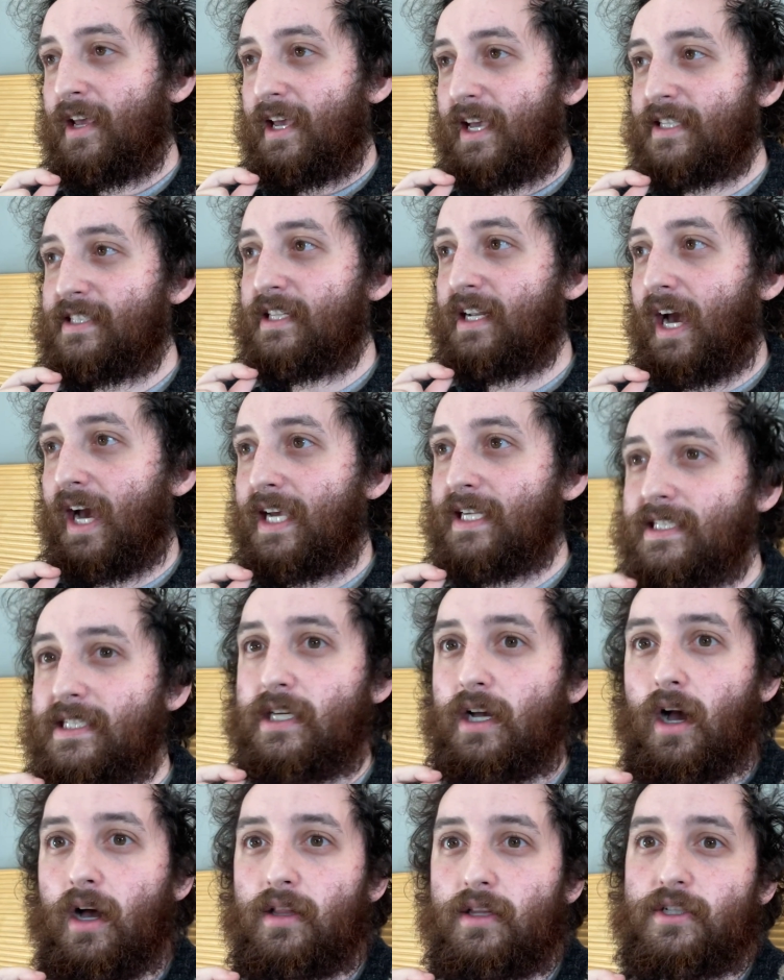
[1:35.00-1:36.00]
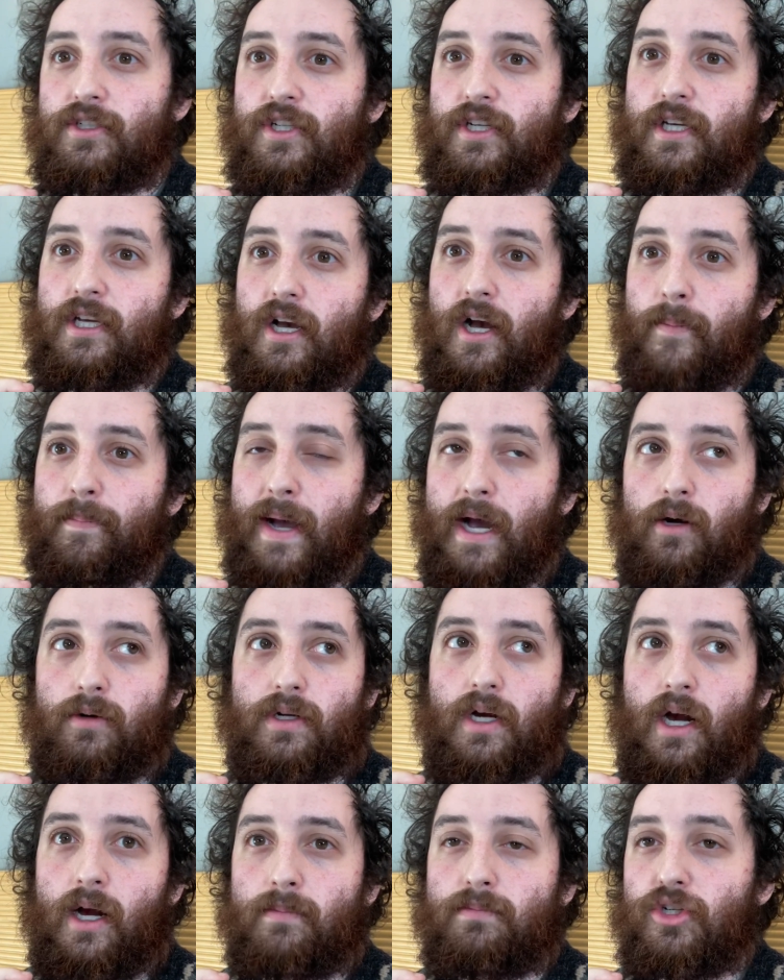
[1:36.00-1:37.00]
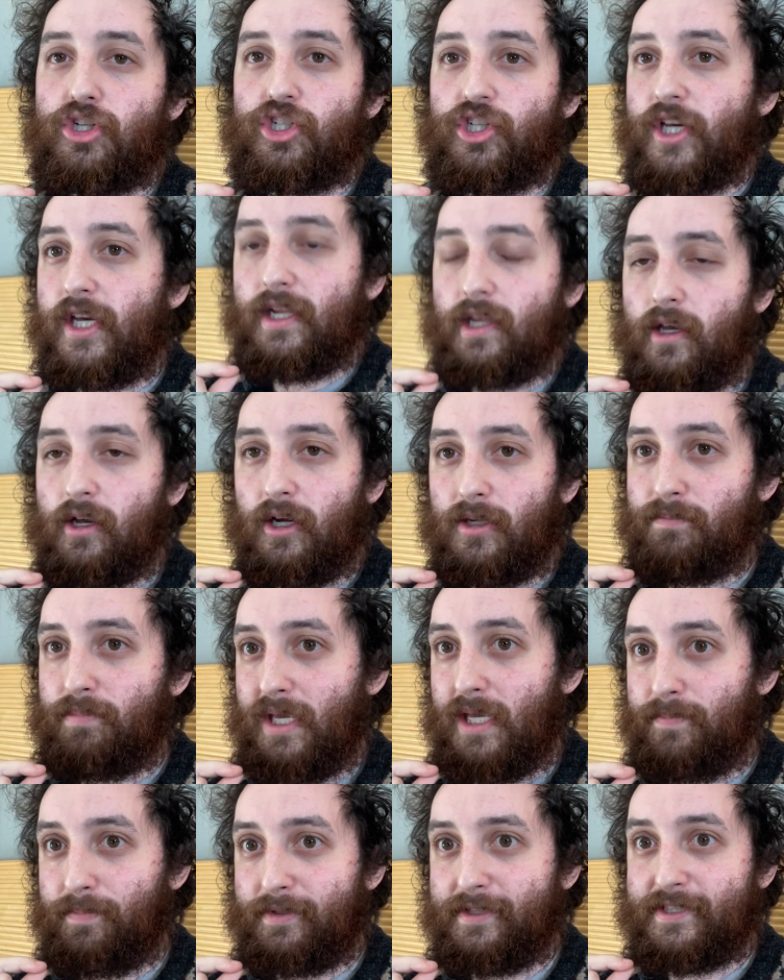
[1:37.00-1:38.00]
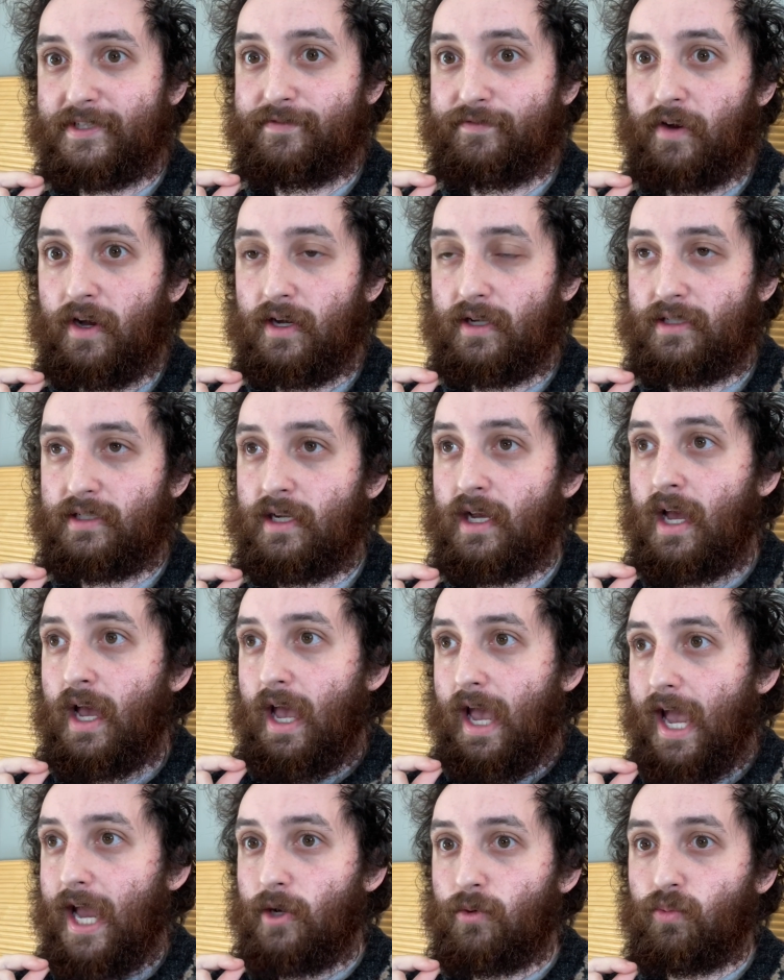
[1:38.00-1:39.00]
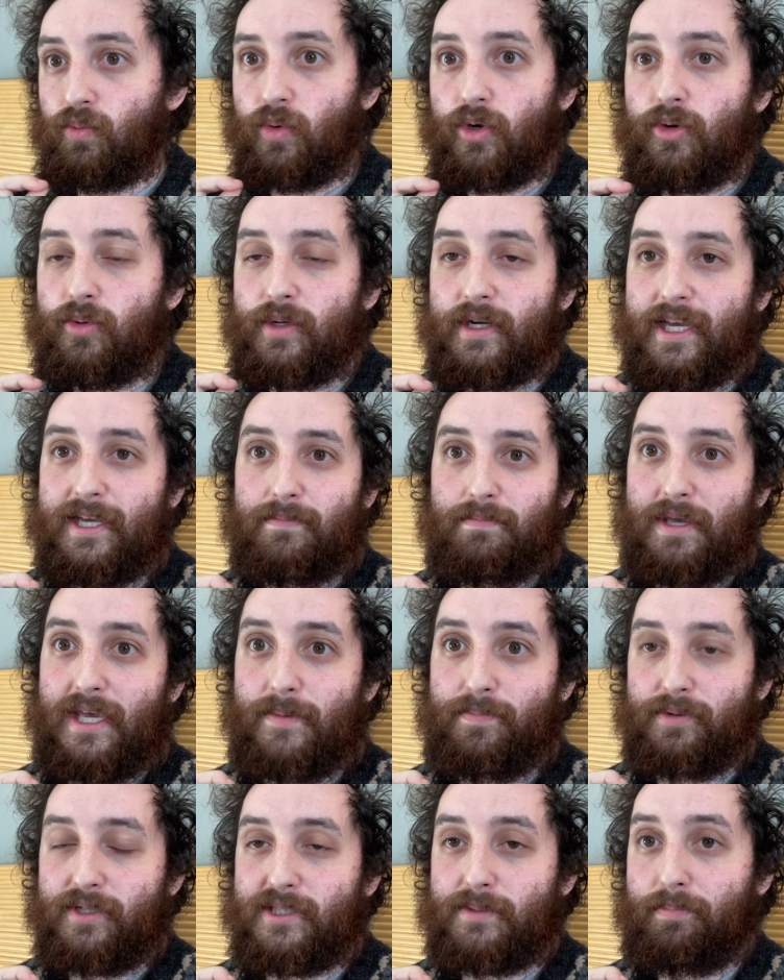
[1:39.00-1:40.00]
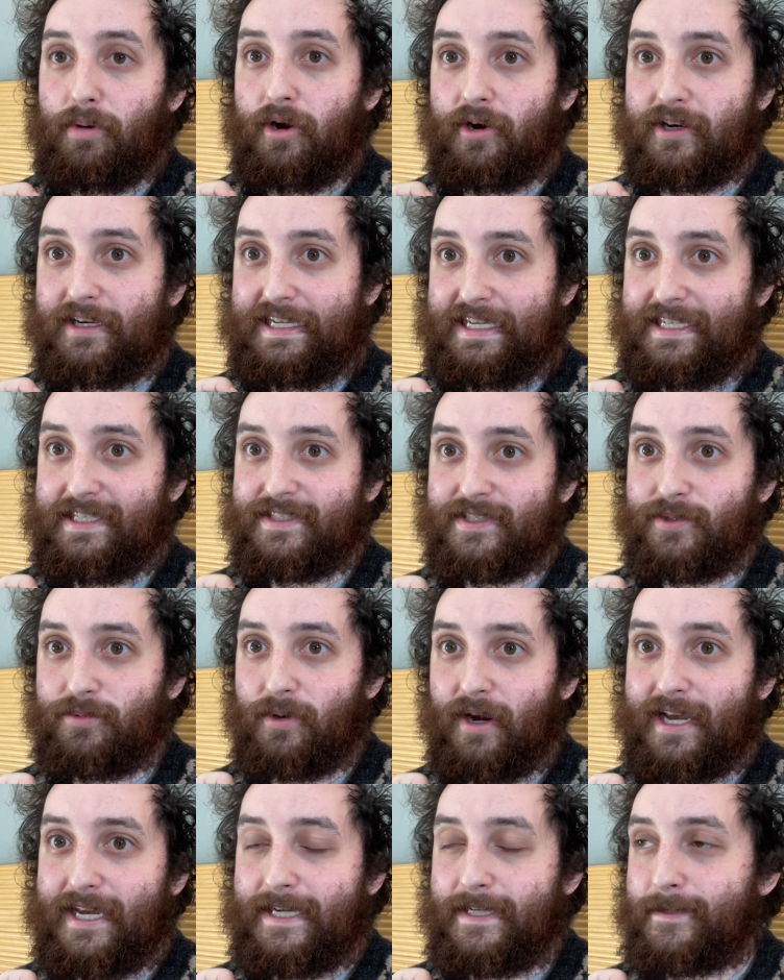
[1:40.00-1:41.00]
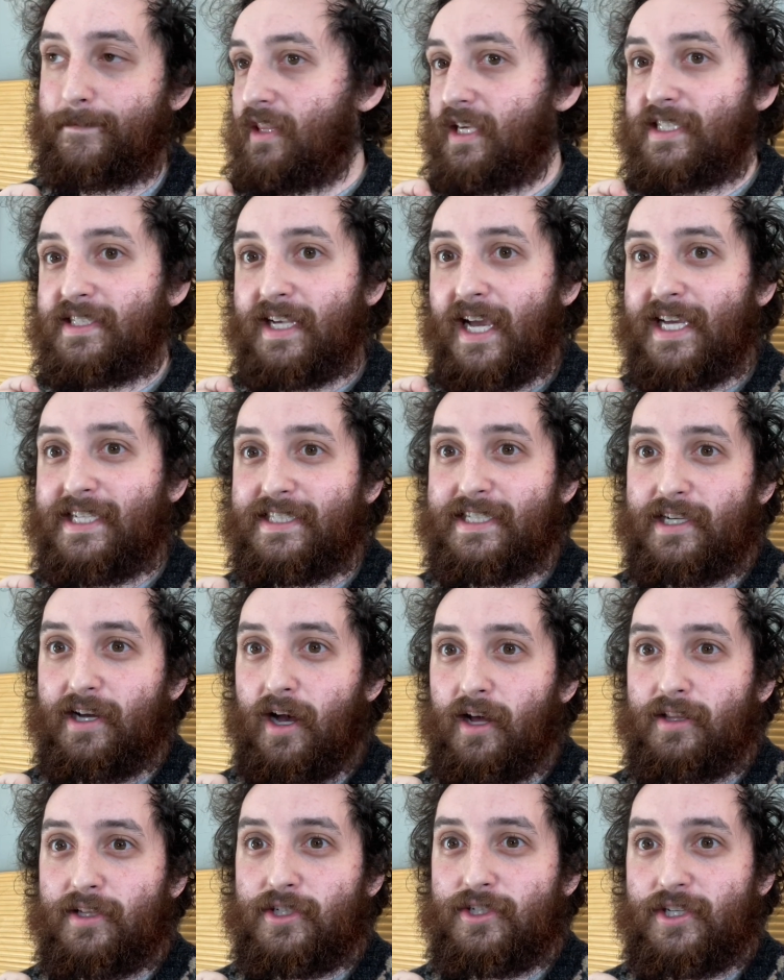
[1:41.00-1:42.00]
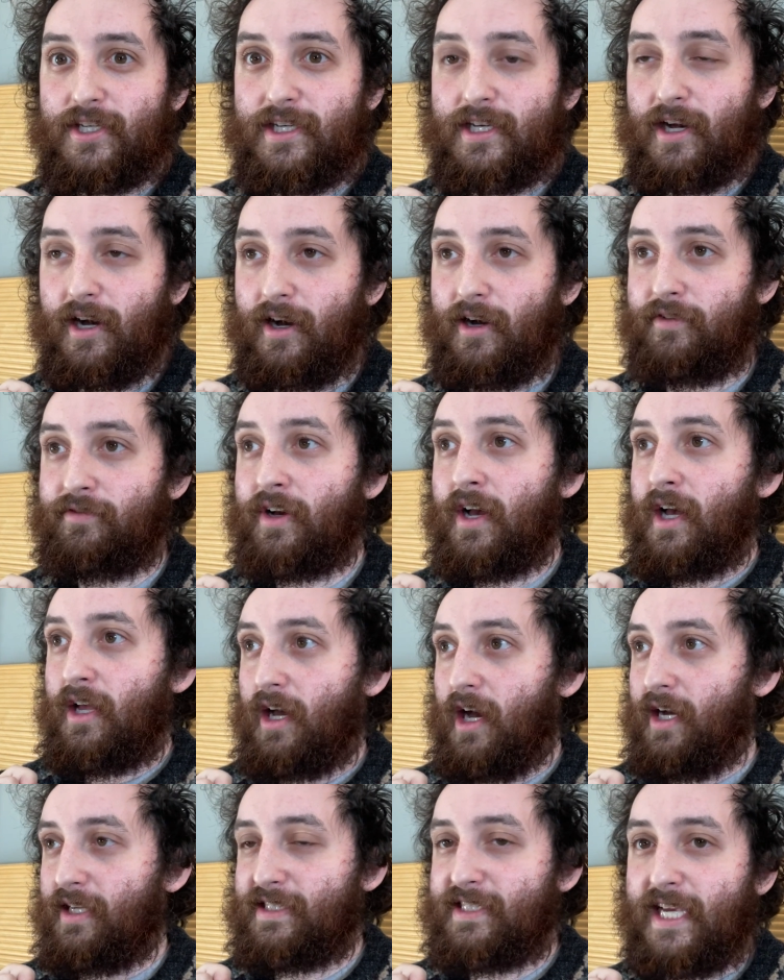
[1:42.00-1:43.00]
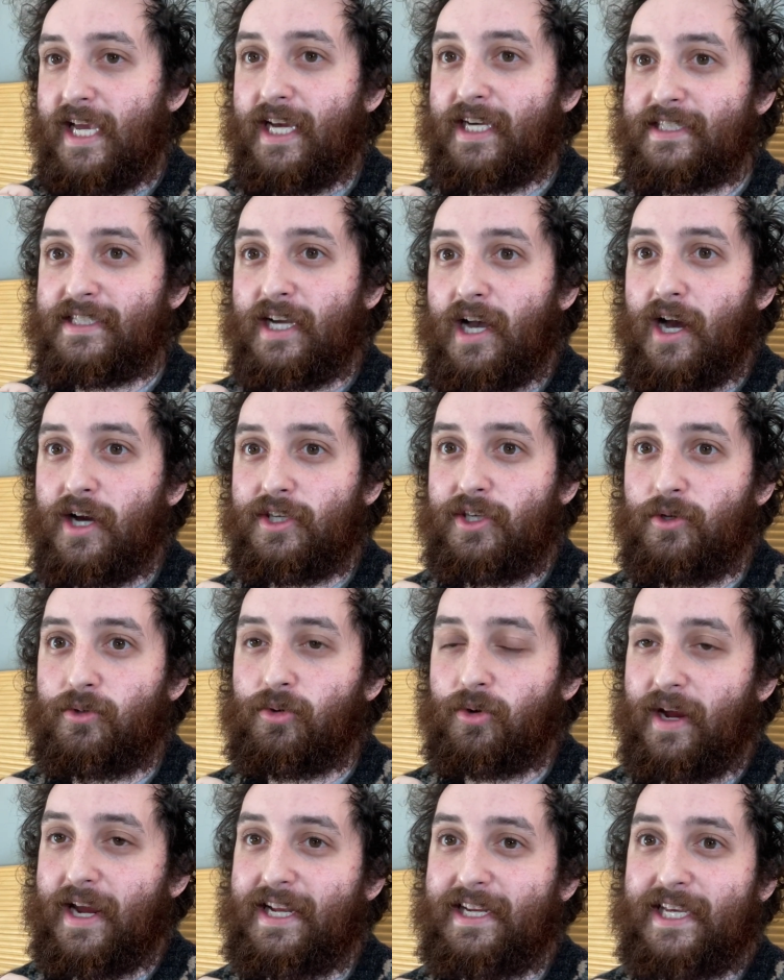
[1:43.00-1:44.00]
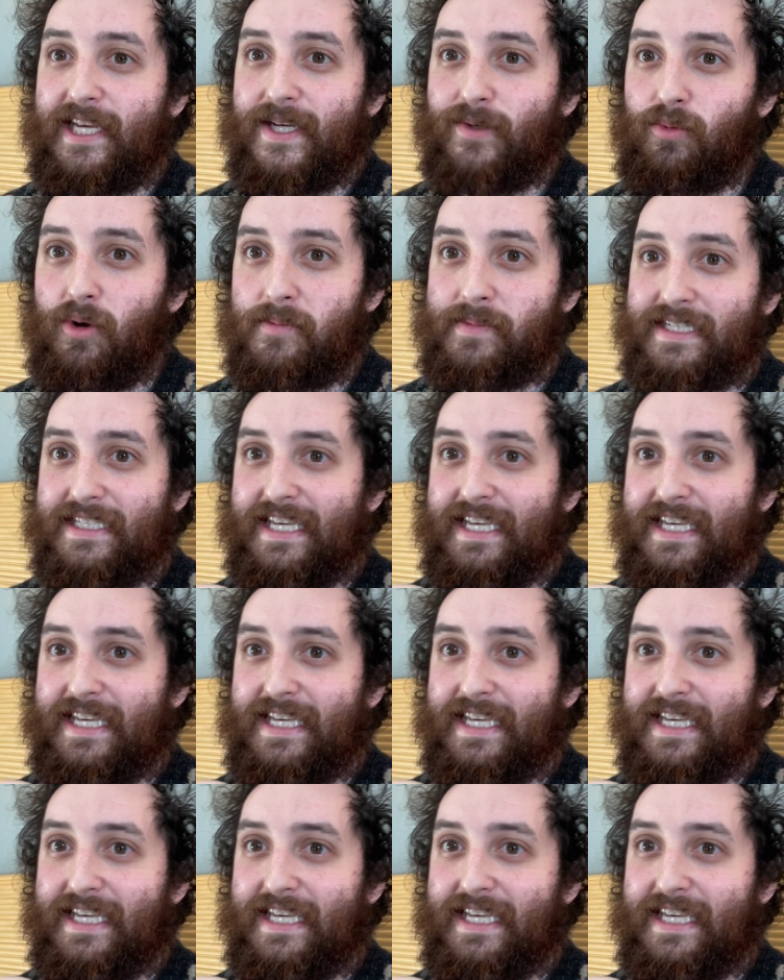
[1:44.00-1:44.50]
is an ideology about um shitting on people's fun and ruining people's parties, right? This ideology of uh, TikTok Ukrainian woman